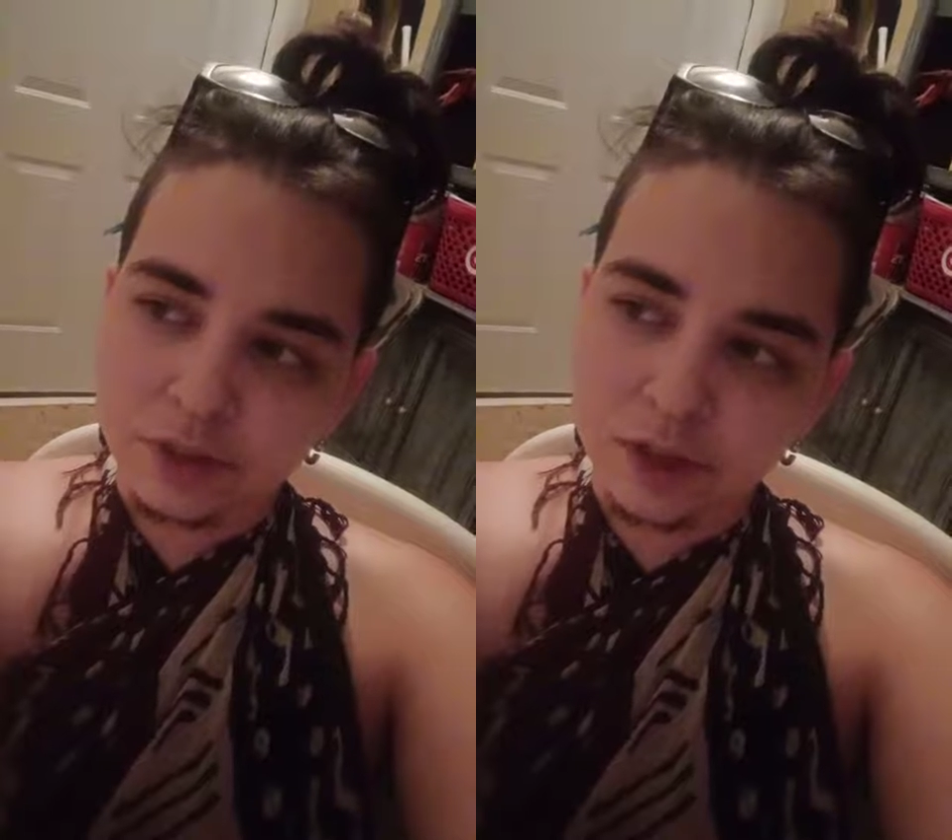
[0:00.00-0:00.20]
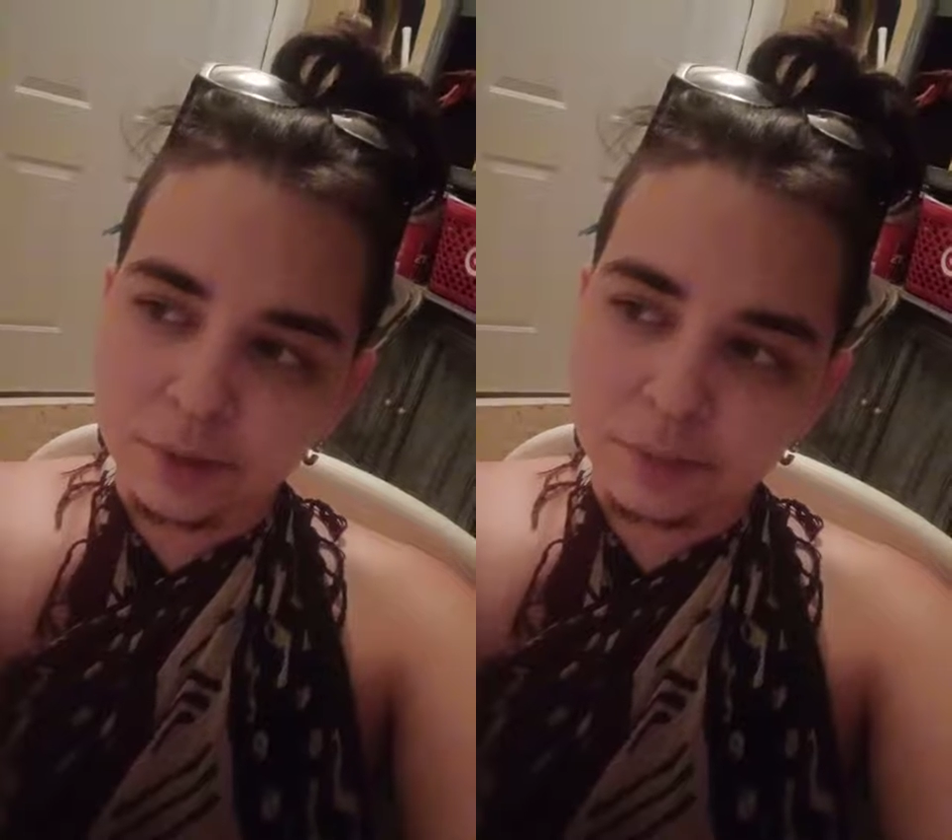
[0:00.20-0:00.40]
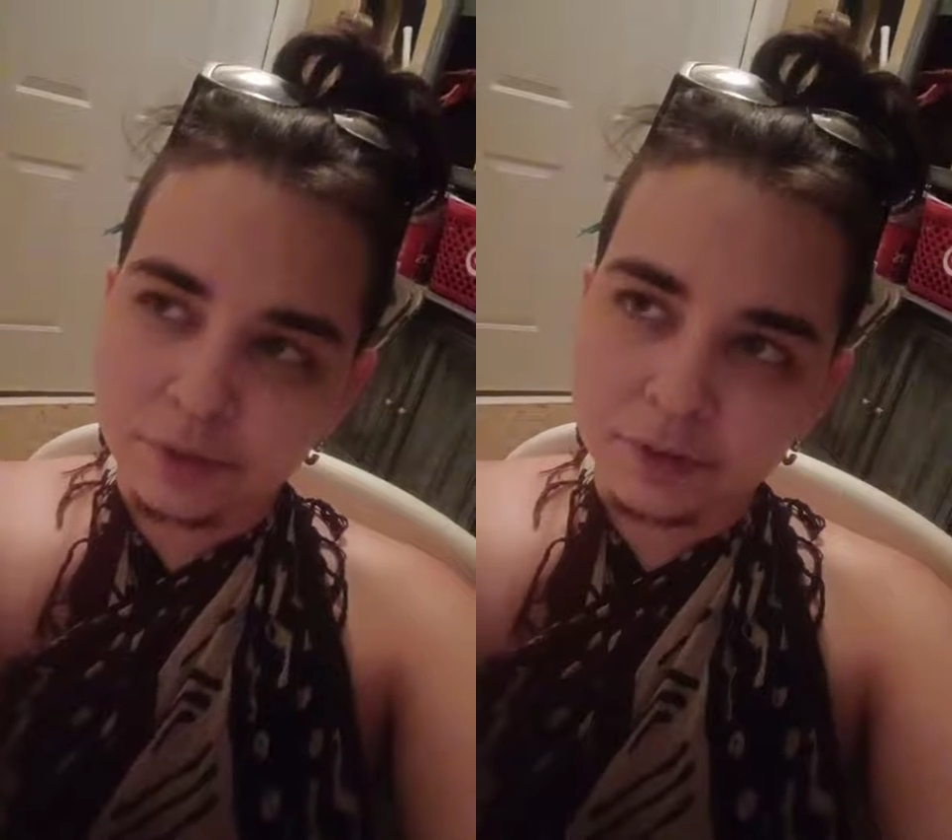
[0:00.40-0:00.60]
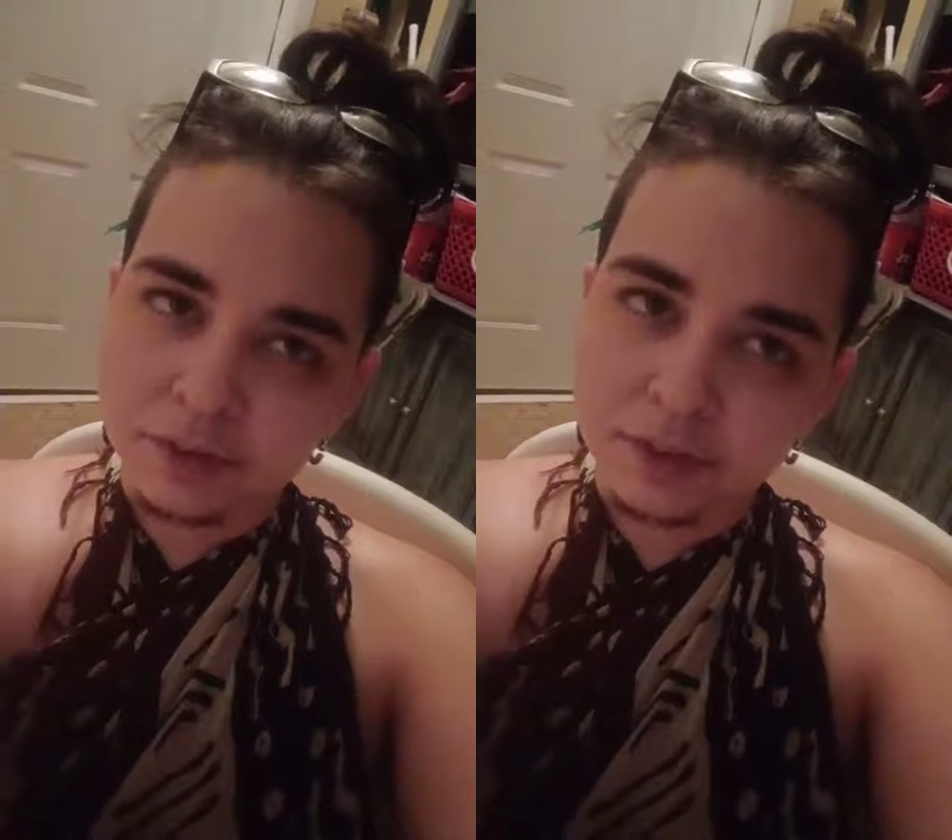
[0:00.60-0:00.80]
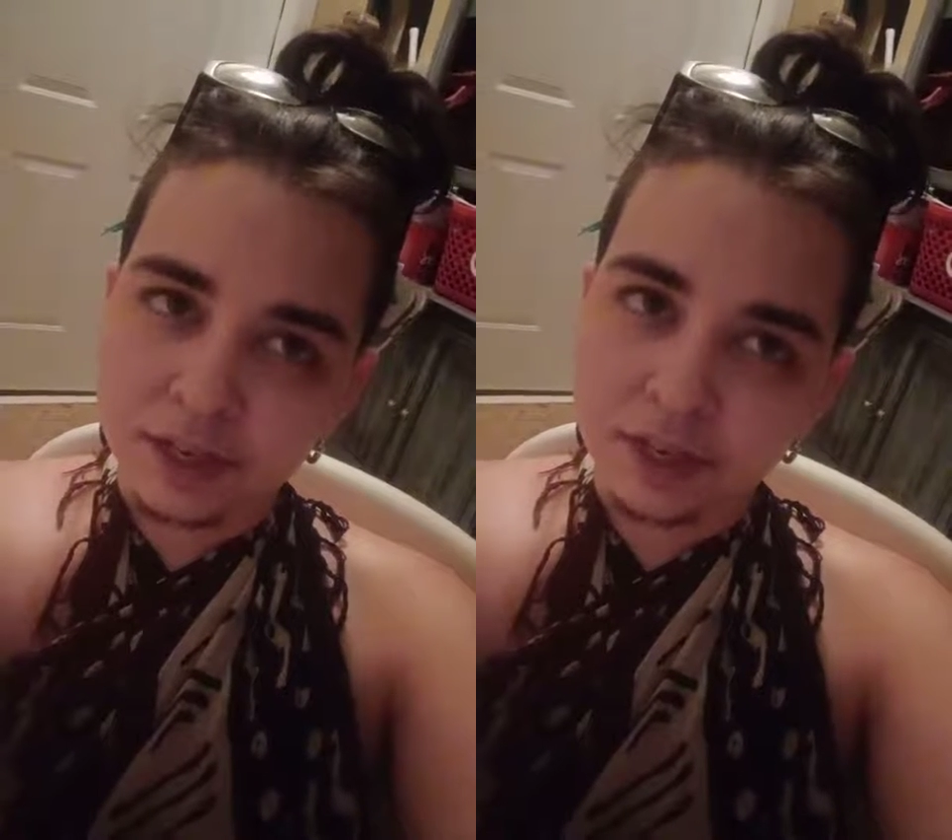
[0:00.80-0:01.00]
up,
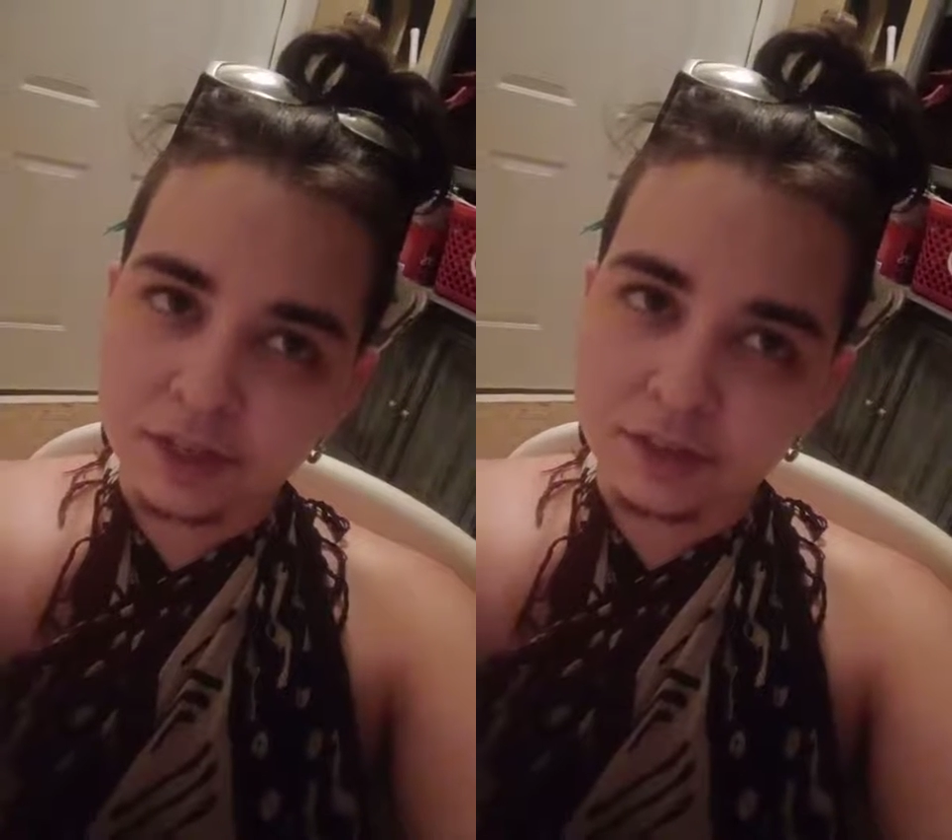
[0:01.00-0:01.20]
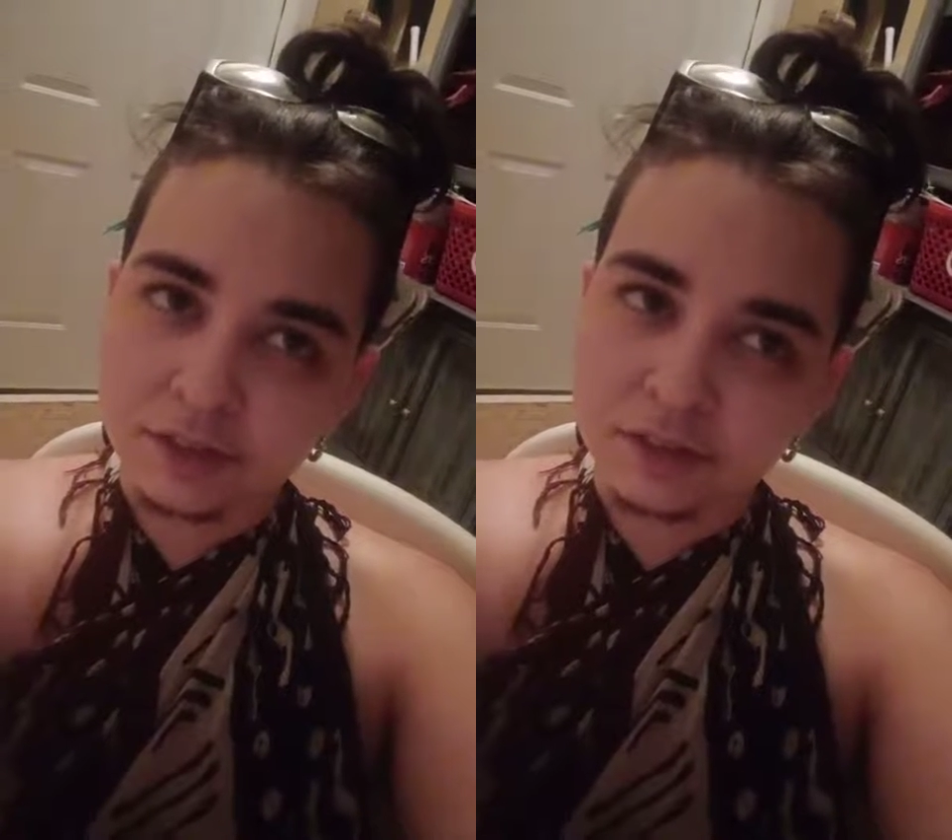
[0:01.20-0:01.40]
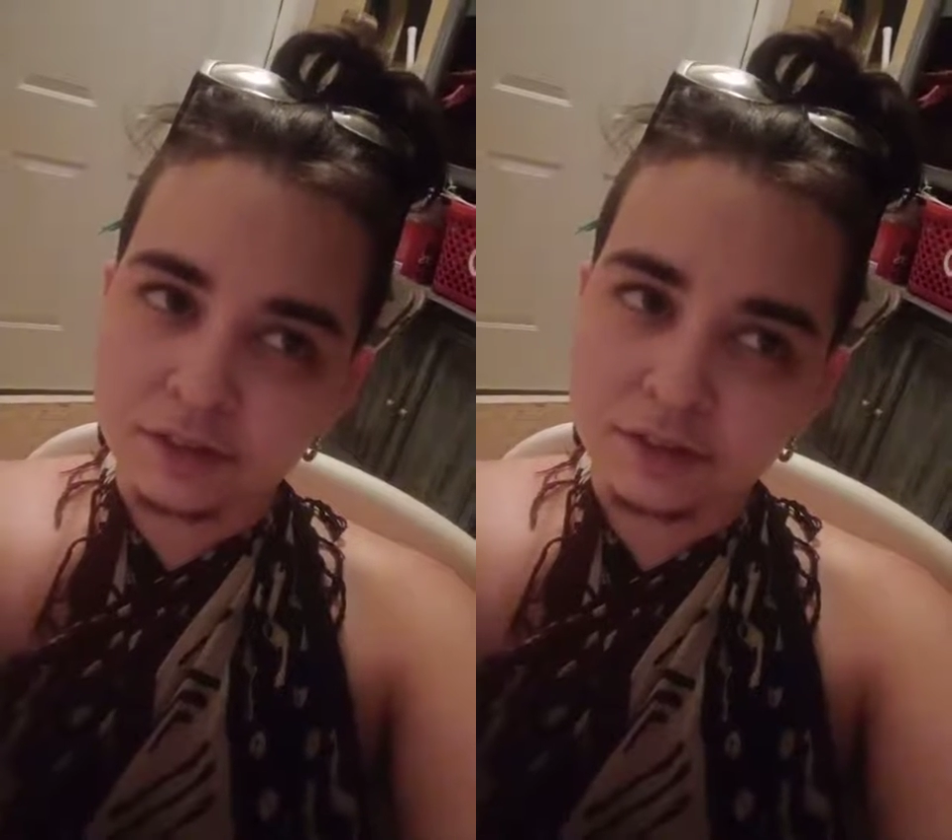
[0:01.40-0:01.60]
stand,